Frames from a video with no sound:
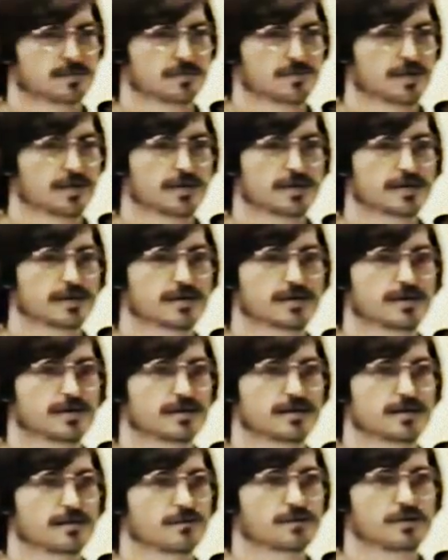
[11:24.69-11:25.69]
Okay?
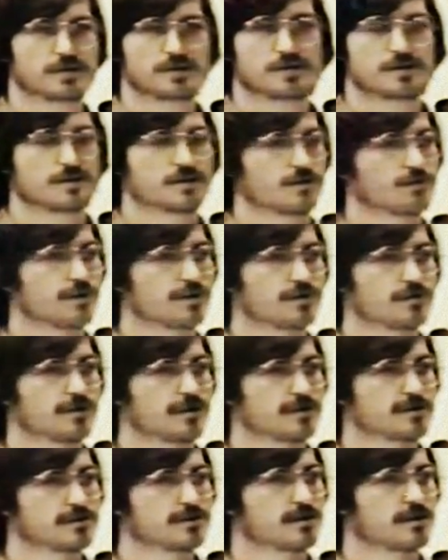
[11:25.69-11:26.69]
This is a
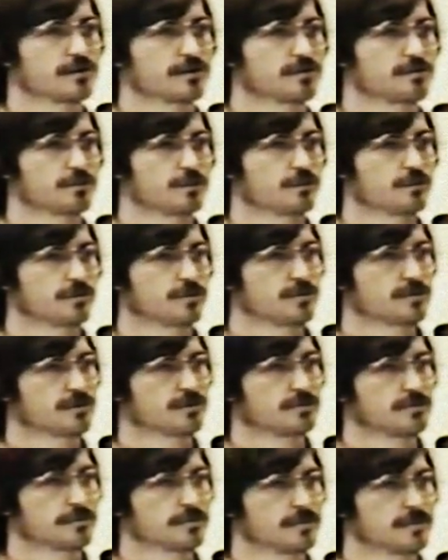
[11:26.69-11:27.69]
$300,000 computer
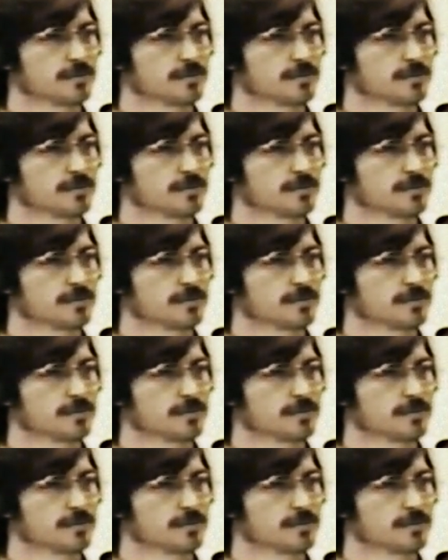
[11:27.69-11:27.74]
system.